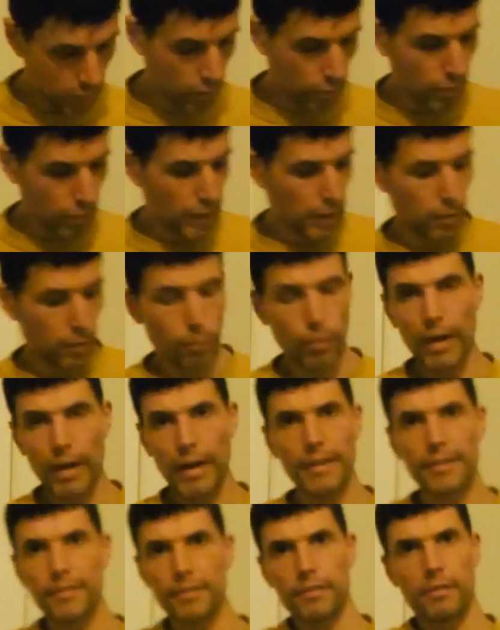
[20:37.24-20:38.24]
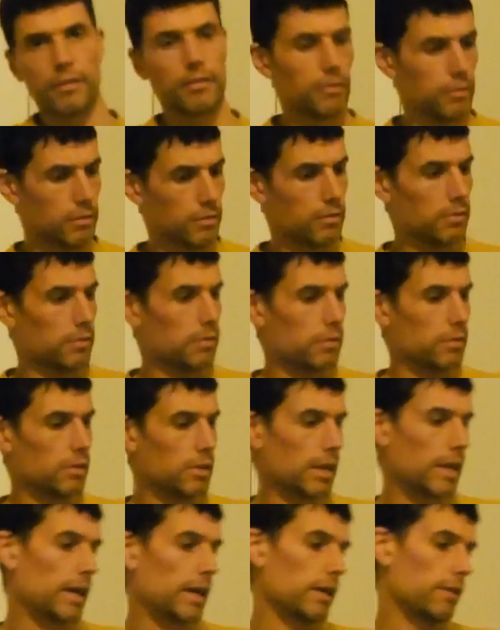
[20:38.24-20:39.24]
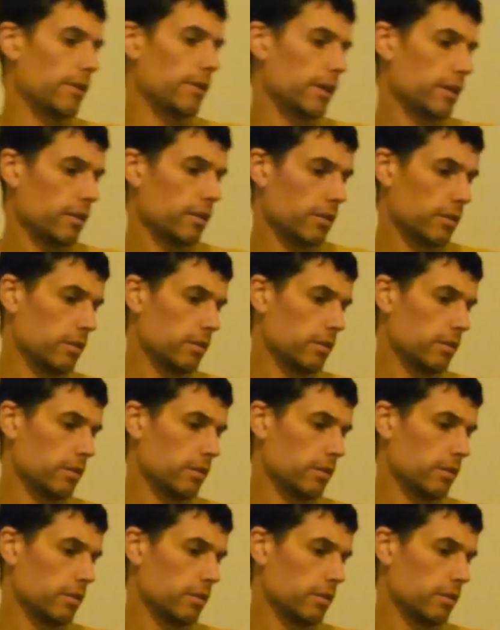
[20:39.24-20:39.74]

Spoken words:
quite a wet area.